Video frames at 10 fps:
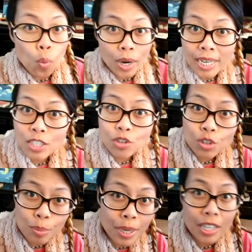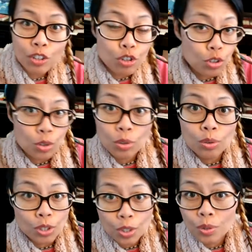What instrument
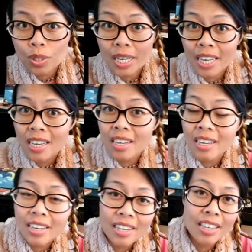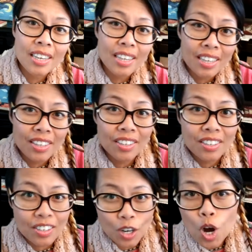do you
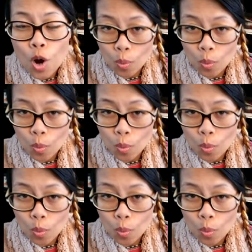hear?